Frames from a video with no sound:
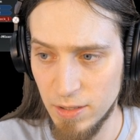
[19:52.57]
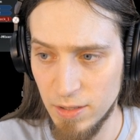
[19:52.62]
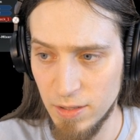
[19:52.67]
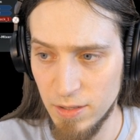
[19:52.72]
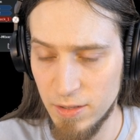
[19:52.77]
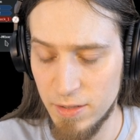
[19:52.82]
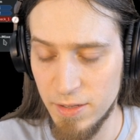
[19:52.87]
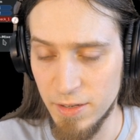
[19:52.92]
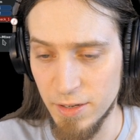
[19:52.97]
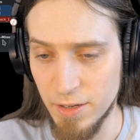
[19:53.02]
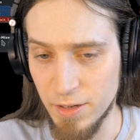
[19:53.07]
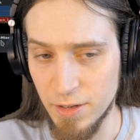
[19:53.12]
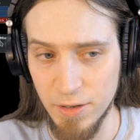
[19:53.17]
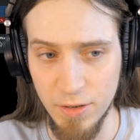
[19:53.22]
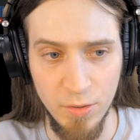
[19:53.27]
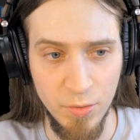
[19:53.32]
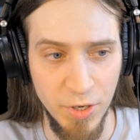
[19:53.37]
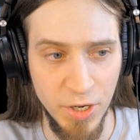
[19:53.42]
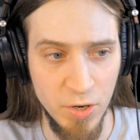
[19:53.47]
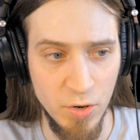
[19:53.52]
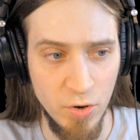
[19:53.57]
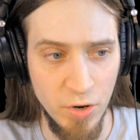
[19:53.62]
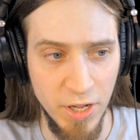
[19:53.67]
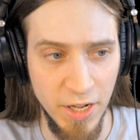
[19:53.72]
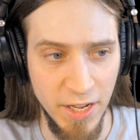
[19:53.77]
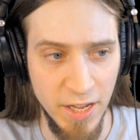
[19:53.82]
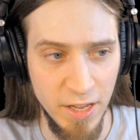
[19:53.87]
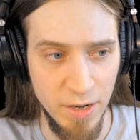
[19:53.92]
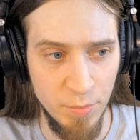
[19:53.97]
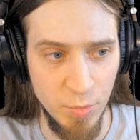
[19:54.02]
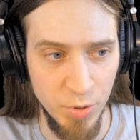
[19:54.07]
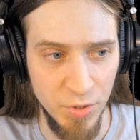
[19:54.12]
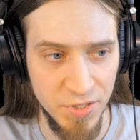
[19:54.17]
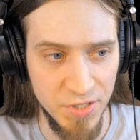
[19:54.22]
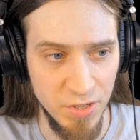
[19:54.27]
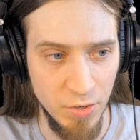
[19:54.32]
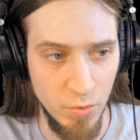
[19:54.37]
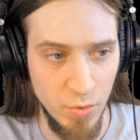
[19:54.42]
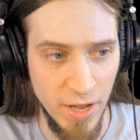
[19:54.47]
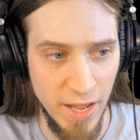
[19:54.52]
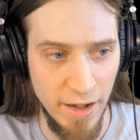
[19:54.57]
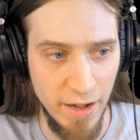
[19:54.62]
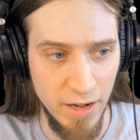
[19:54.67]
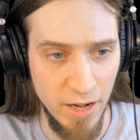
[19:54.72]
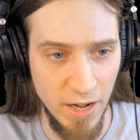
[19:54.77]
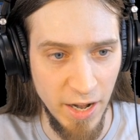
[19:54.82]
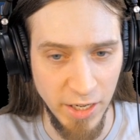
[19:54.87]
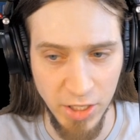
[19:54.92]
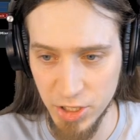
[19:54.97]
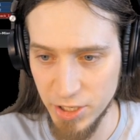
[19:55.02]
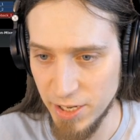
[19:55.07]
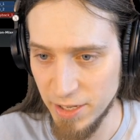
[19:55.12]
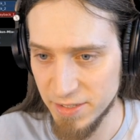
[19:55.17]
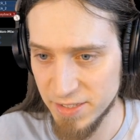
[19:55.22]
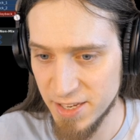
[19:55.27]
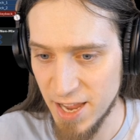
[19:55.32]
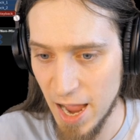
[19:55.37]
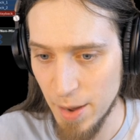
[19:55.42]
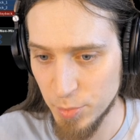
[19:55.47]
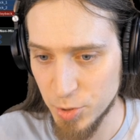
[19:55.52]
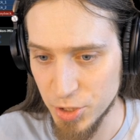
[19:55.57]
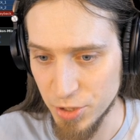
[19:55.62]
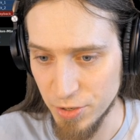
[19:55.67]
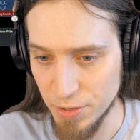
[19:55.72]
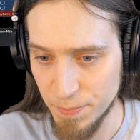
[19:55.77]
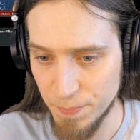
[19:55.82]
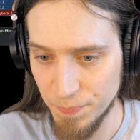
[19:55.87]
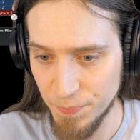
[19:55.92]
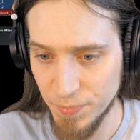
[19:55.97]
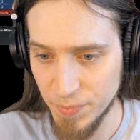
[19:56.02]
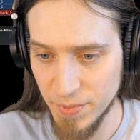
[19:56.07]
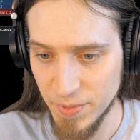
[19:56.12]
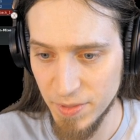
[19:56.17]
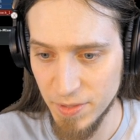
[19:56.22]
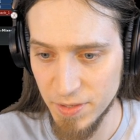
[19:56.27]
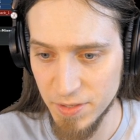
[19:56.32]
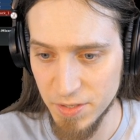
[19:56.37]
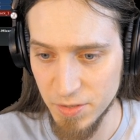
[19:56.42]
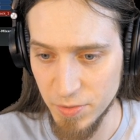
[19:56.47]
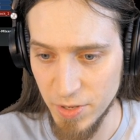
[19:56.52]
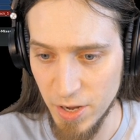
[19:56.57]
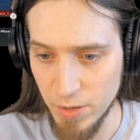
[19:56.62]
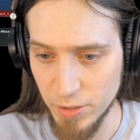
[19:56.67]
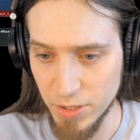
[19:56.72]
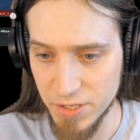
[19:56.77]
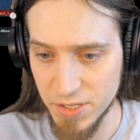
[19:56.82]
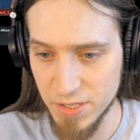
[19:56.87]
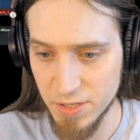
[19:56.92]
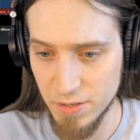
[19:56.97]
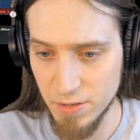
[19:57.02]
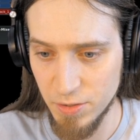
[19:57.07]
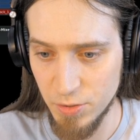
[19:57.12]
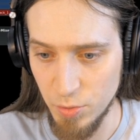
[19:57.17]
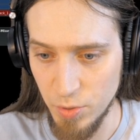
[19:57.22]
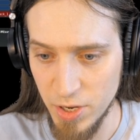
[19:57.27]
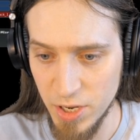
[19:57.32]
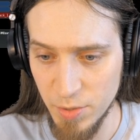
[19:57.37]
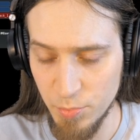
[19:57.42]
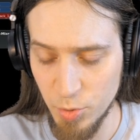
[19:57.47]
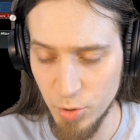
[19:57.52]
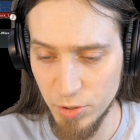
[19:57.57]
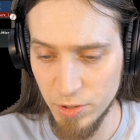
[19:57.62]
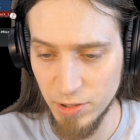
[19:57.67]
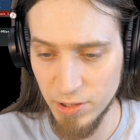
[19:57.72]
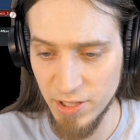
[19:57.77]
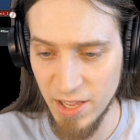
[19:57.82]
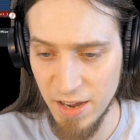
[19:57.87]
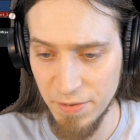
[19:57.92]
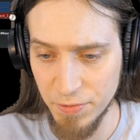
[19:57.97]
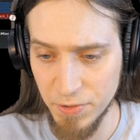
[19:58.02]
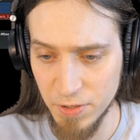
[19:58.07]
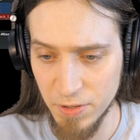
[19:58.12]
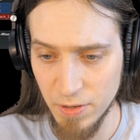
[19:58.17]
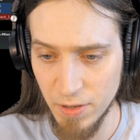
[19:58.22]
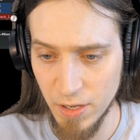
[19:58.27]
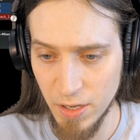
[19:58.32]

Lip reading: the recording input so it actually gets captured. So now let's do input left.